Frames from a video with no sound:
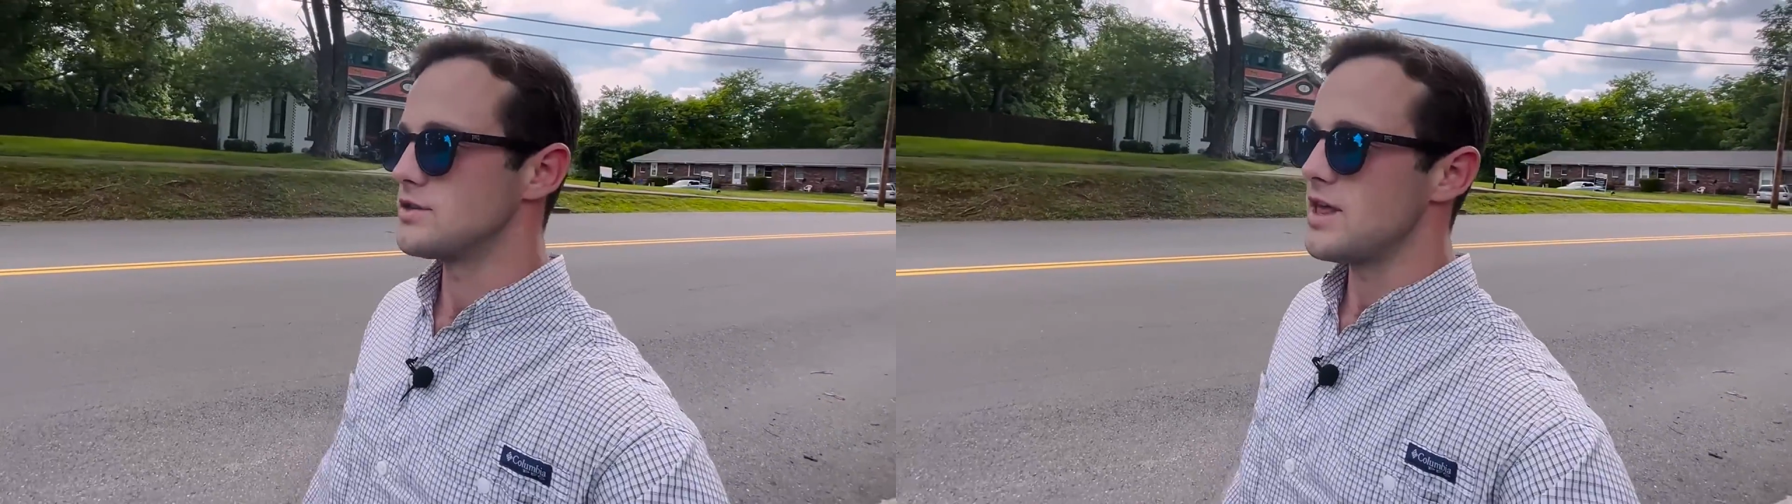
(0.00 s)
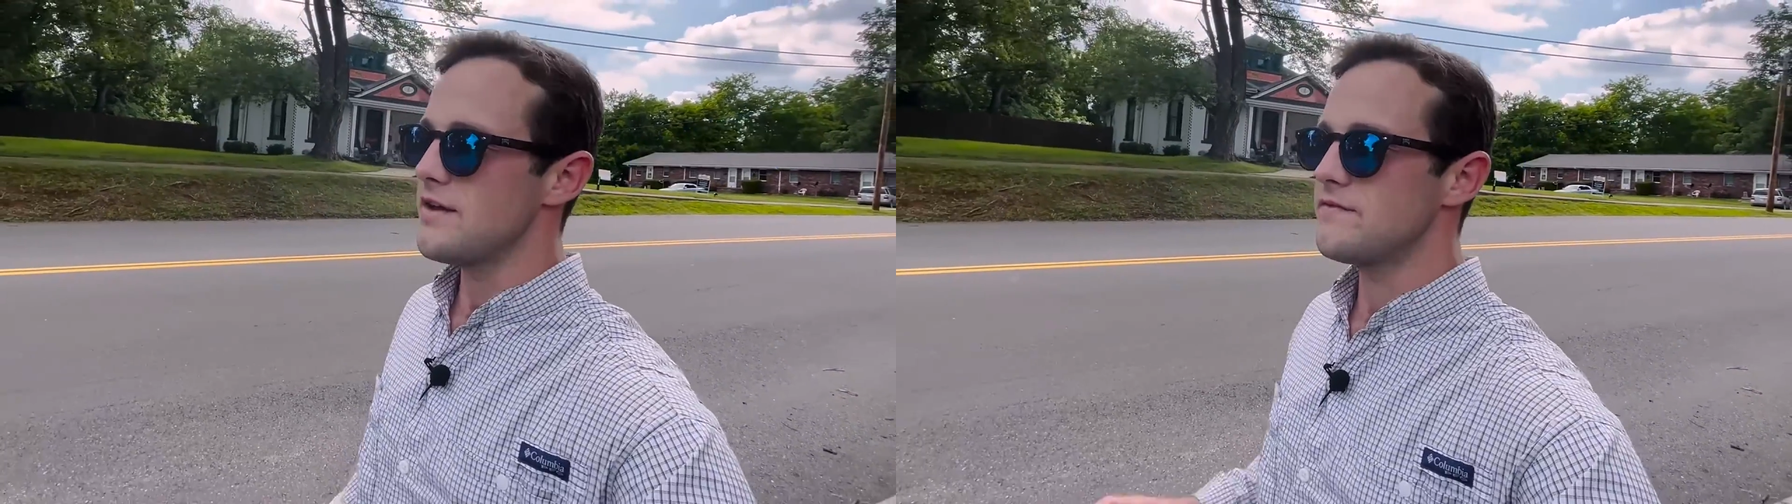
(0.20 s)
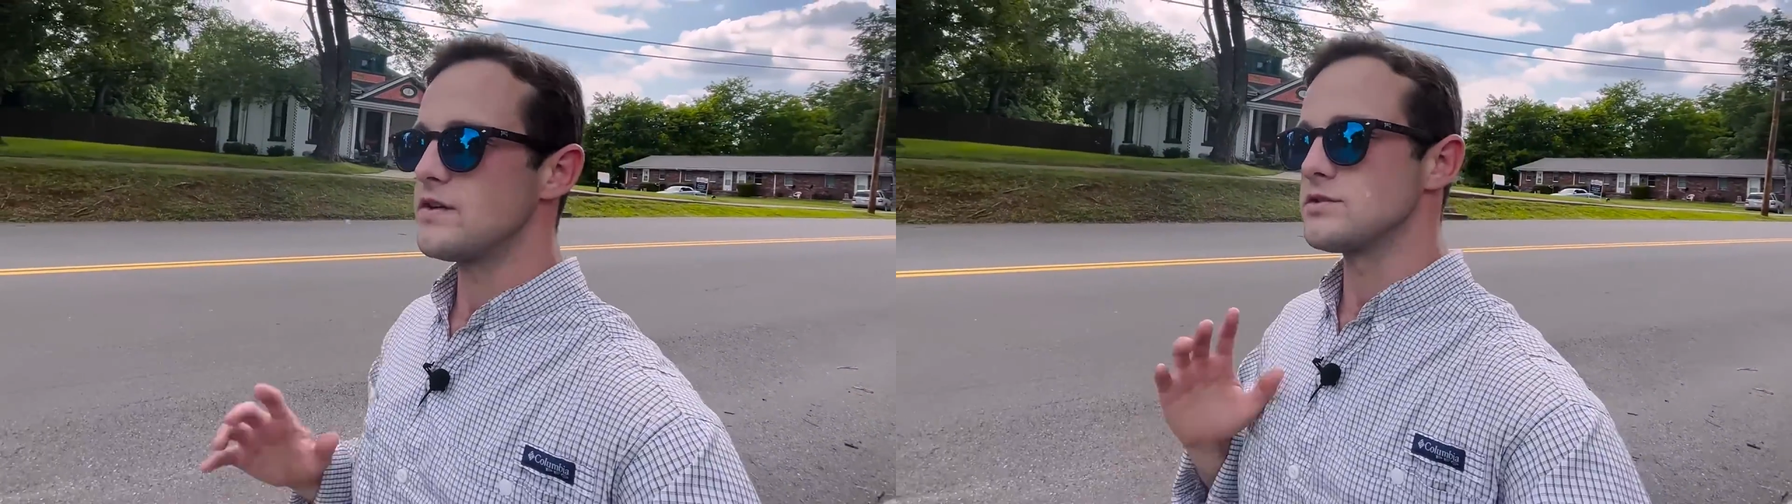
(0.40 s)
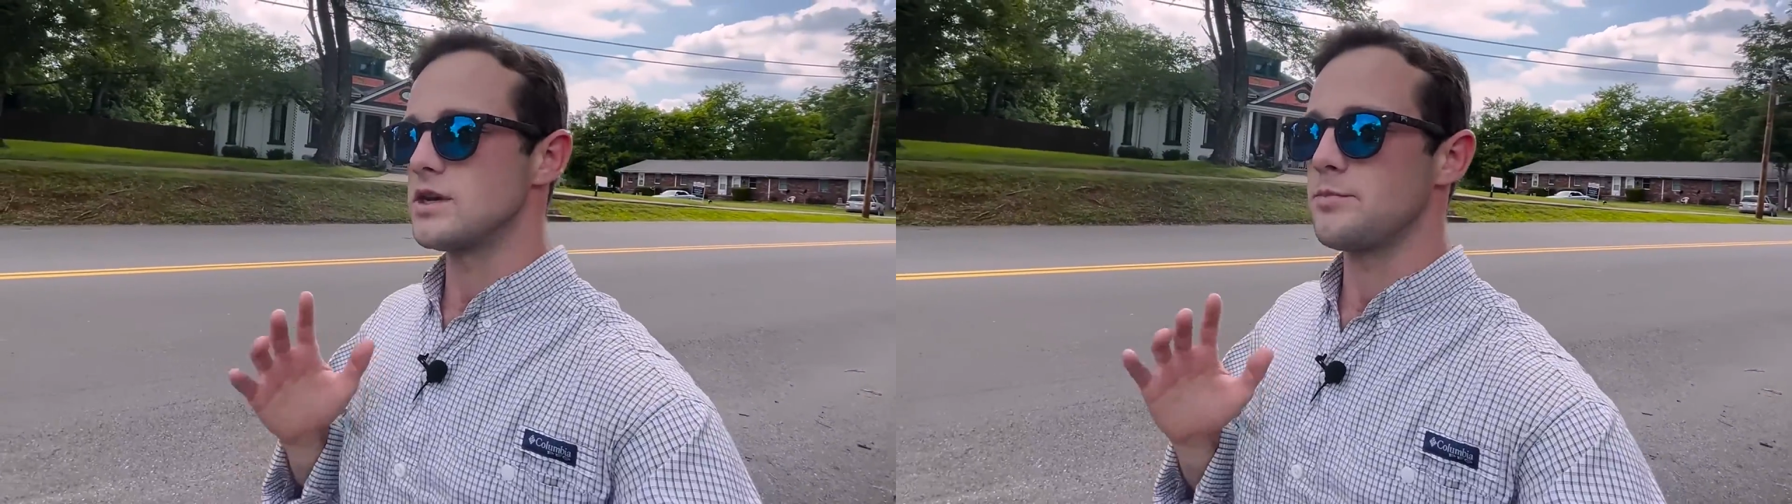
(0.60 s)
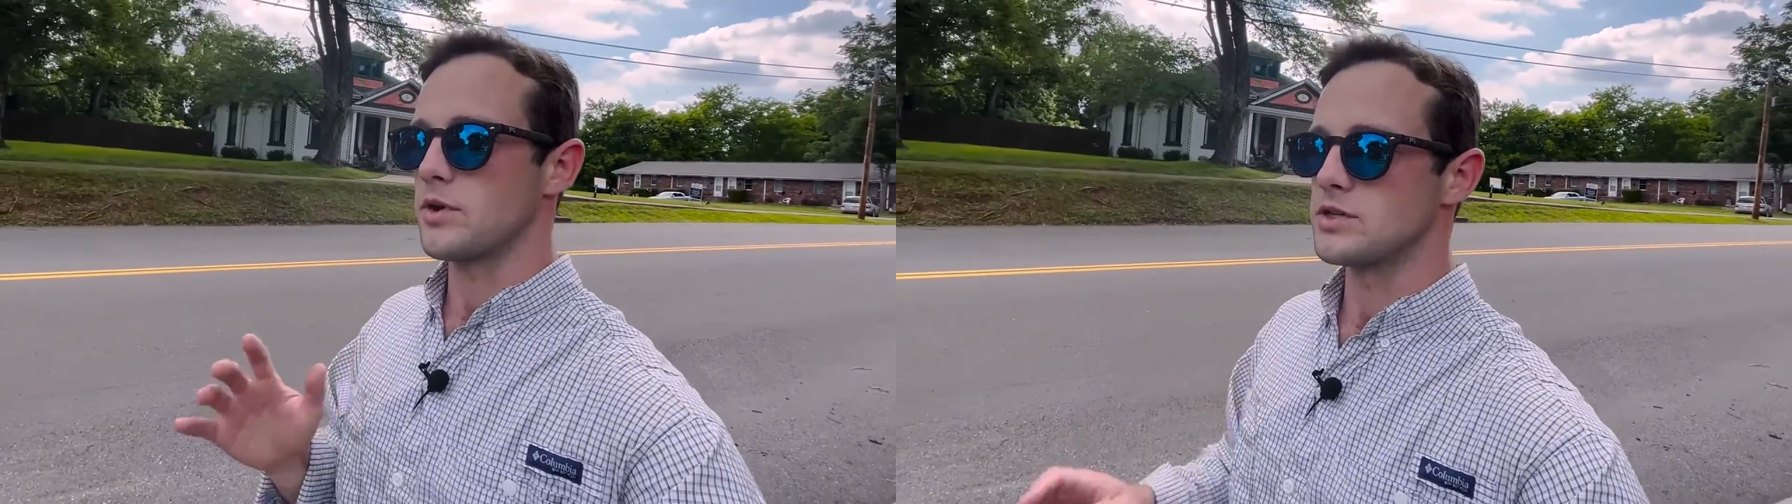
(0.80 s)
So that fills up our